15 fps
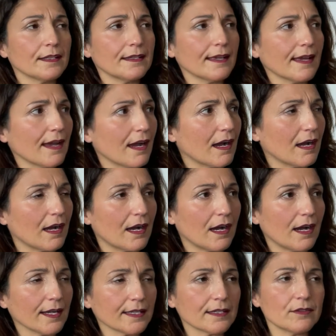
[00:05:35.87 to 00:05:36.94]
yeah,
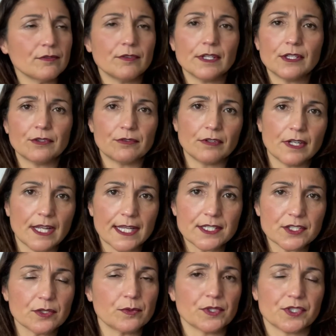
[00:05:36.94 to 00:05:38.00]
I can really
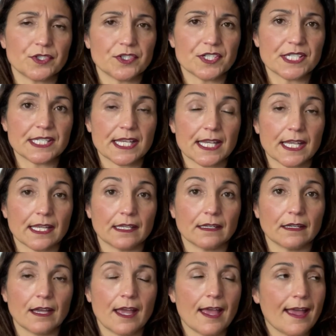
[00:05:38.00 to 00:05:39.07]
relate to what you're
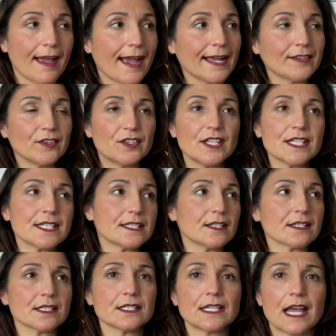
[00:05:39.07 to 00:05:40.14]
saying. And this
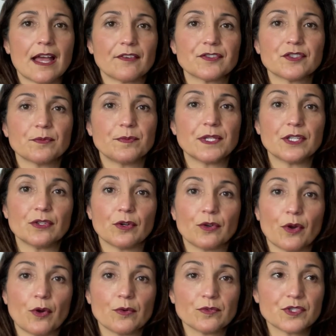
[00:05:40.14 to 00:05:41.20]
doesn't have to be
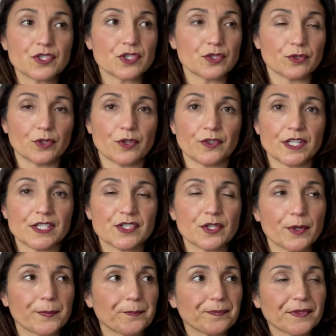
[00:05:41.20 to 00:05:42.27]
your own story.
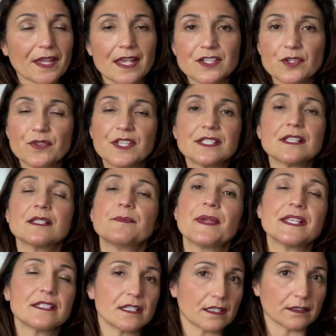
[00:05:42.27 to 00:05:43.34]
So, so this is
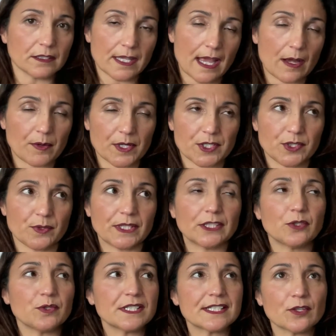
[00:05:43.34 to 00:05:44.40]
basically how I do it.
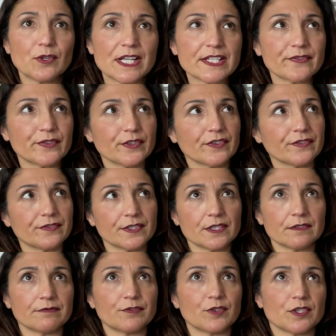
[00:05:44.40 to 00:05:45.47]
So let's, for,
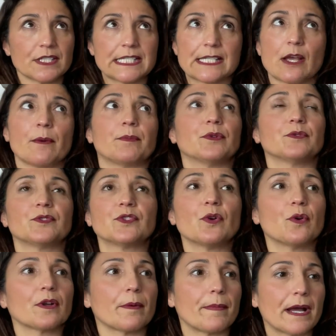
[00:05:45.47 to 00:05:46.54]
for, for example,
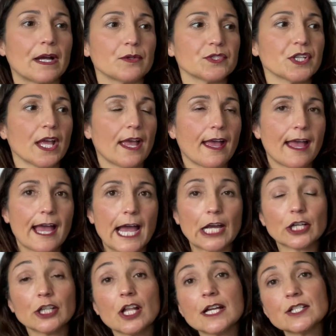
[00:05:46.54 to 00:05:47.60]
talk about a
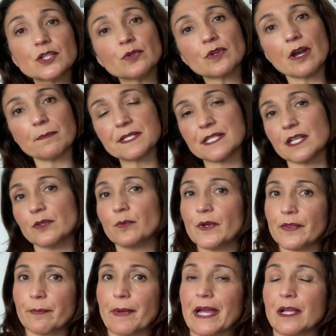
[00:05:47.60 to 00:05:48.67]
client who comes in
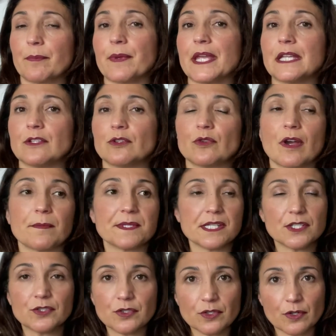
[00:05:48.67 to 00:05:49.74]
with back pain, who comes
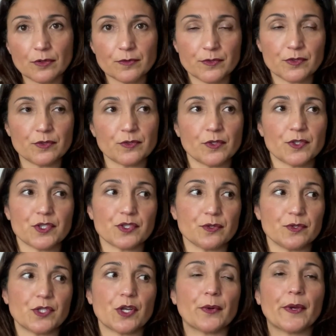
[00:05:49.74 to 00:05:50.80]
into your, to your
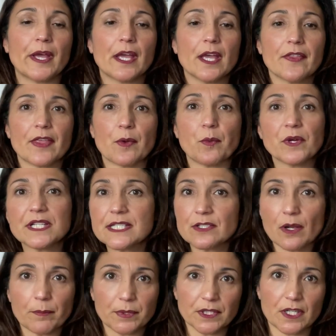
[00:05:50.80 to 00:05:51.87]
studio. They want to
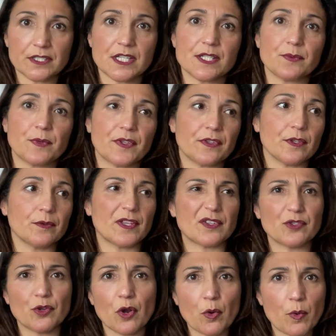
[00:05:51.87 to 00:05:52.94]
start Pilates with you. They're
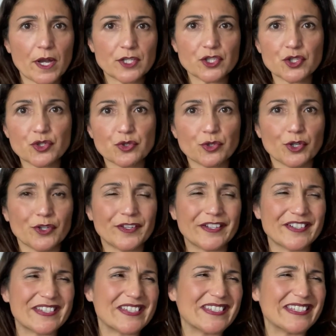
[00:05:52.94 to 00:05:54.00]
not quite sure.
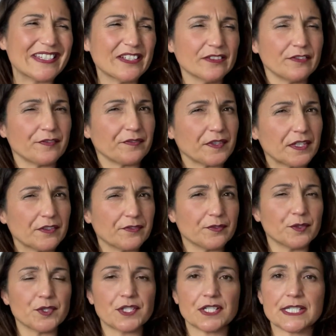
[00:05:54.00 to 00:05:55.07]
They're still
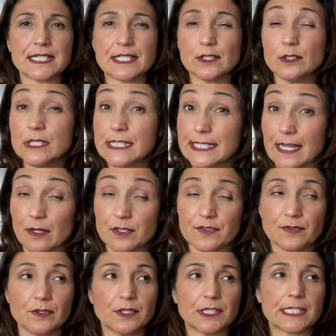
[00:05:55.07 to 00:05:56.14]
fearful. They're still
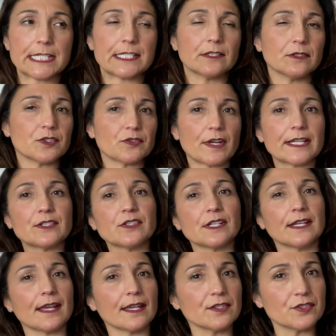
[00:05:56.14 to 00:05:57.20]
doubtful. They're still trying to
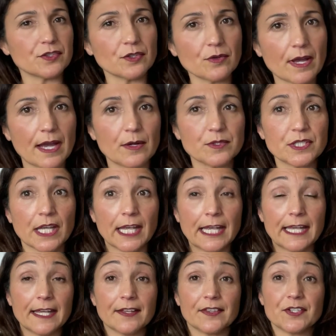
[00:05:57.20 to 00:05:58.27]
gauge you out.
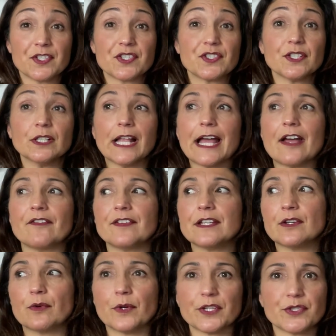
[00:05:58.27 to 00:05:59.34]
They're still
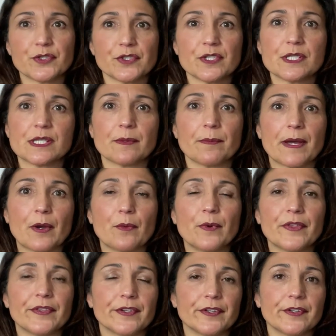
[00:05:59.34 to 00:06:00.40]
having questions about
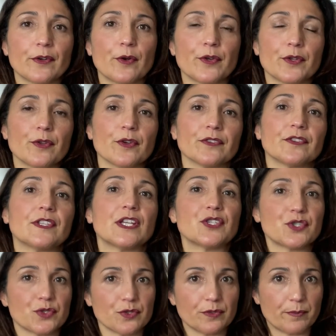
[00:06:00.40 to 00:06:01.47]
whether or not they
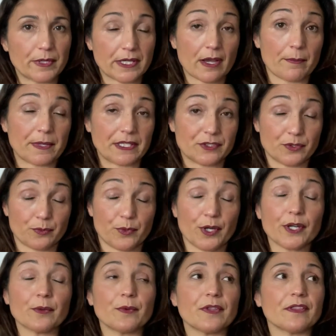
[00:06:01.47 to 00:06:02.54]
should be coming to
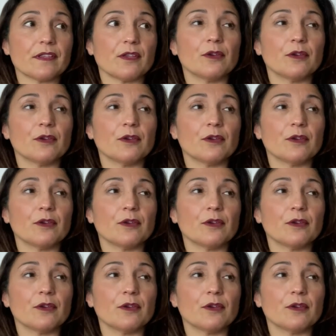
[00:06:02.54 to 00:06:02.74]
work with